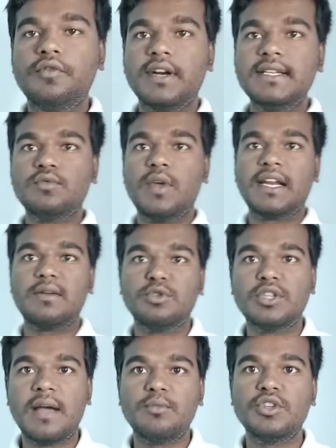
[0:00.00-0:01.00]
Friends, welcome
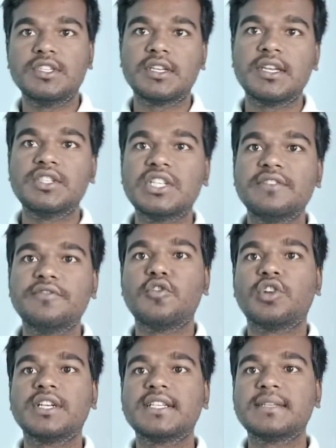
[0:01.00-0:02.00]
to Damu Education. If
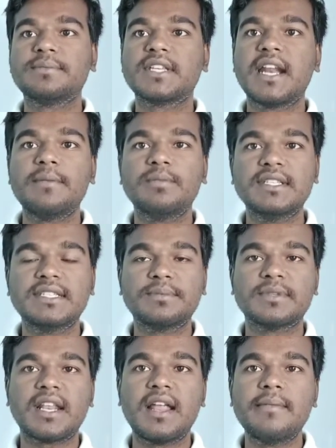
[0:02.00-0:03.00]
not yet subscribed, please
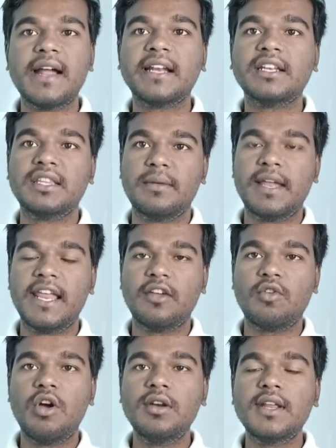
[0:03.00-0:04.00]
subscribe and click the bell
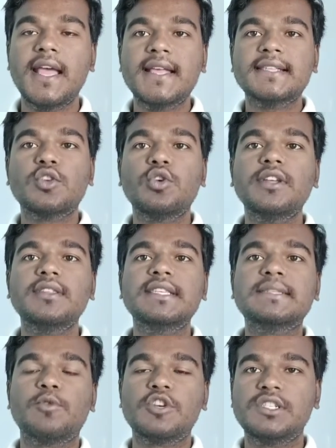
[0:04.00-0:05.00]
icon. So in
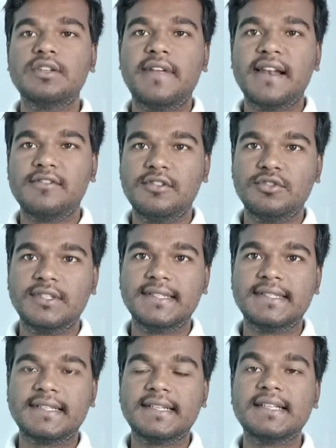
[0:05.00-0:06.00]
this module, we are going to
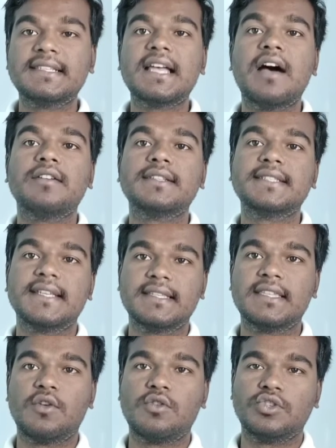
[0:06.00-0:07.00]
discuss our sixth
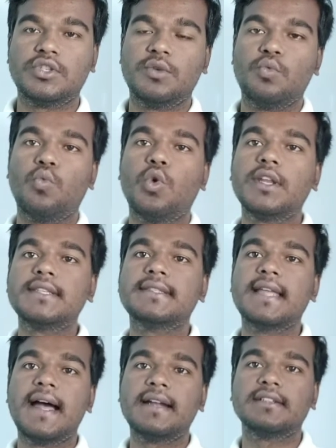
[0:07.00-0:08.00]
question. What is
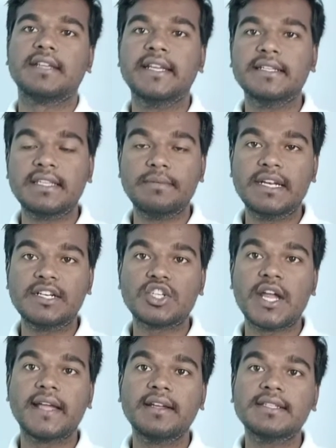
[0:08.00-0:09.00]
that in similar
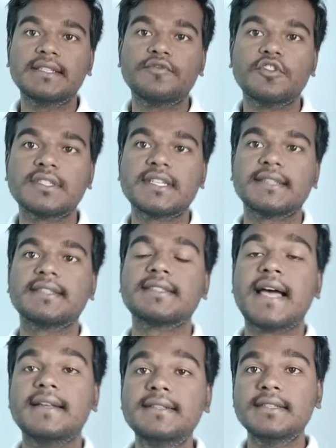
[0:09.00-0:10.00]
triangles first
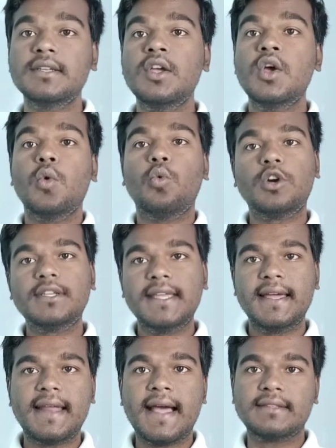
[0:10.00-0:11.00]
exercise? What they
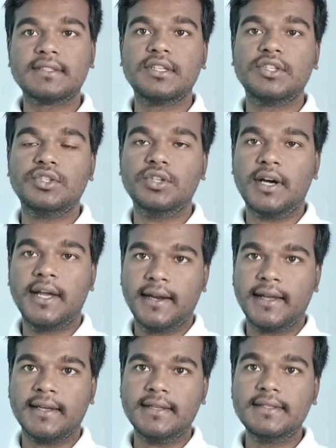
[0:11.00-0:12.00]
are asking here
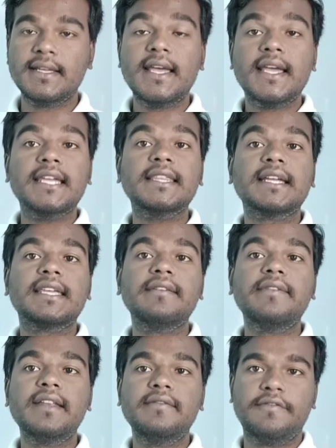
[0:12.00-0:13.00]
is, in the
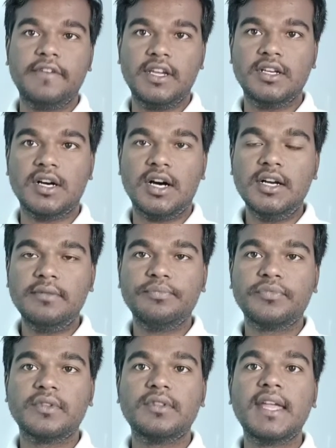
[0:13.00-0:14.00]
given figure,
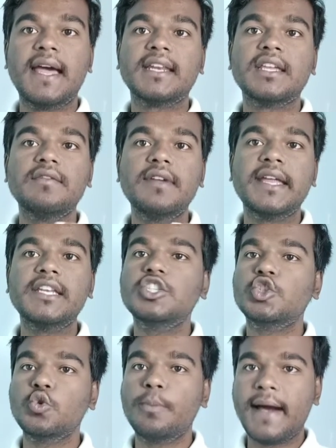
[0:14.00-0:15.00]
they are given
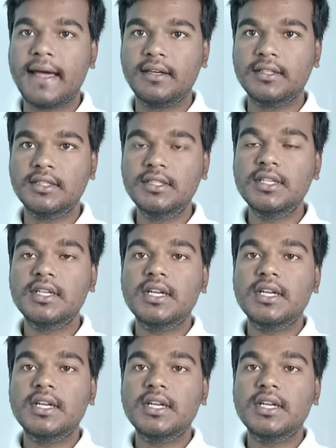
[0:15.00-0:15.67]
two parallel